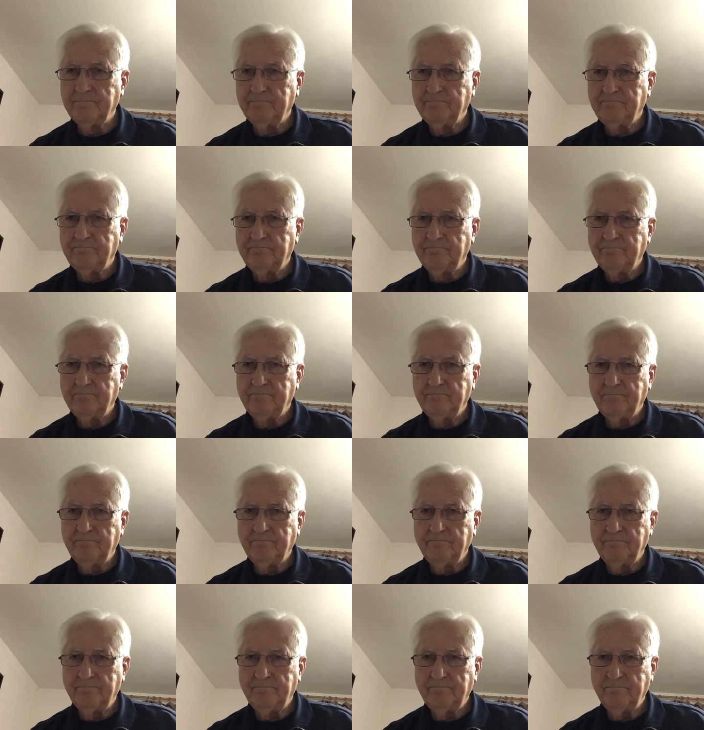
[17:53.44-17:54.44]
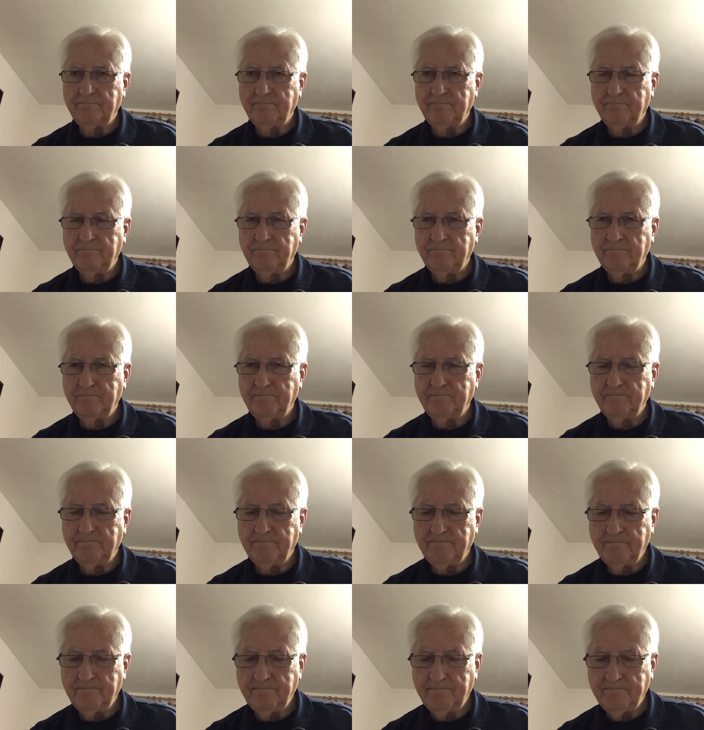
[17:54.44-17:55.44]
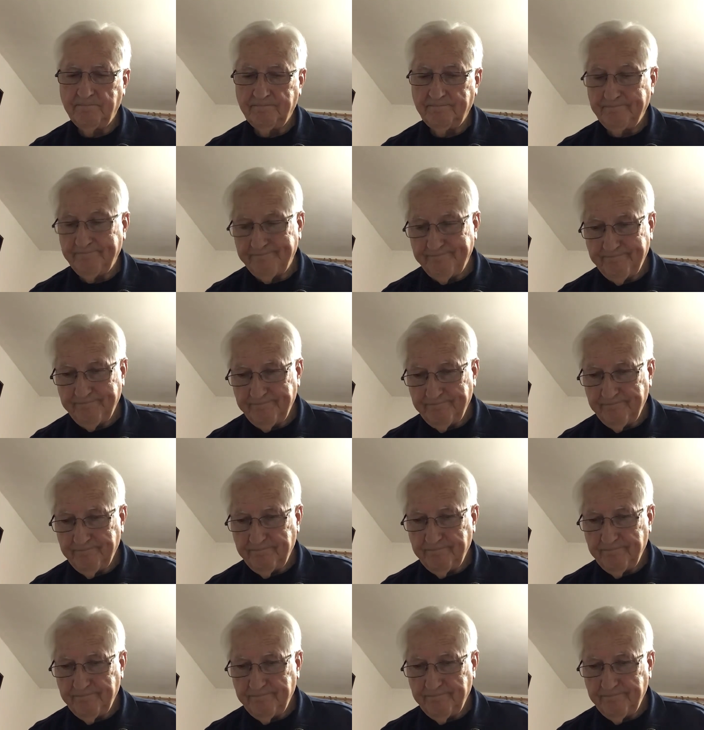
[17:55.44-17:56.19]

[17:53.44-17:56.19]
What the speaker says: Nothing is said.